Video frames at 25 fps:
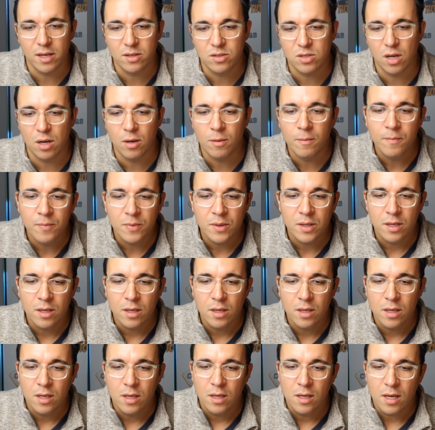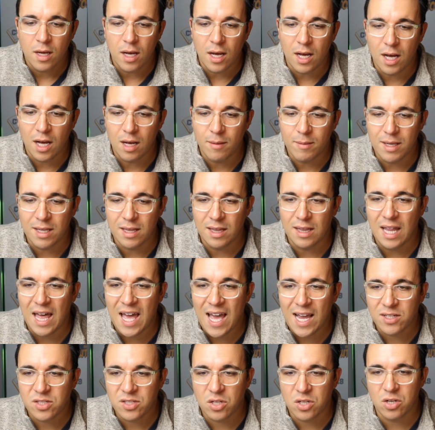So um, it
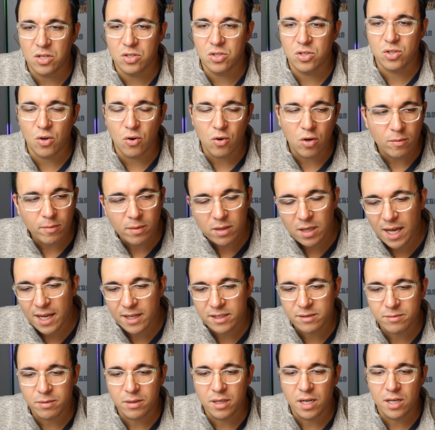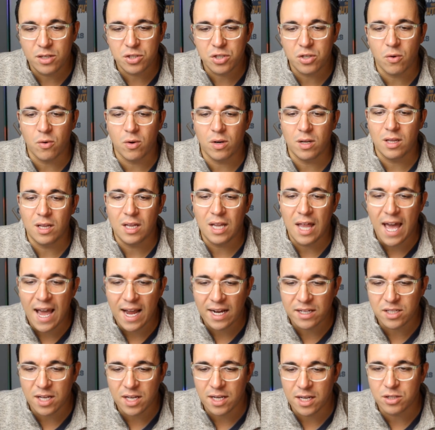lacks a discernible explanation or it
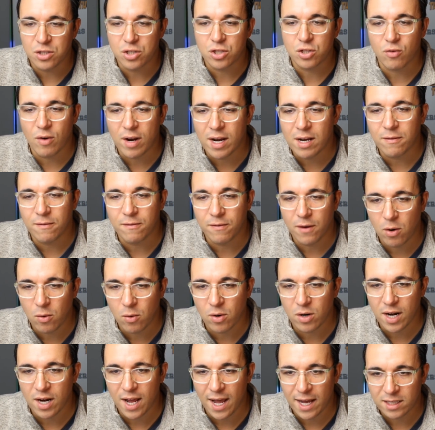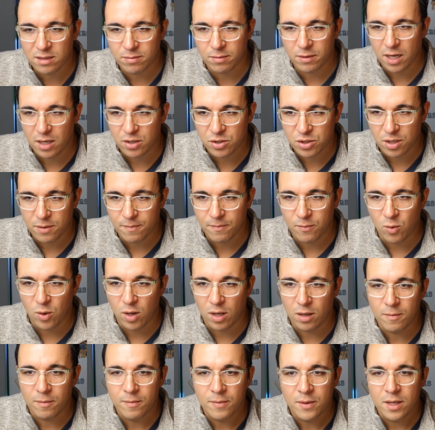lacks a straightforward explanation. Well,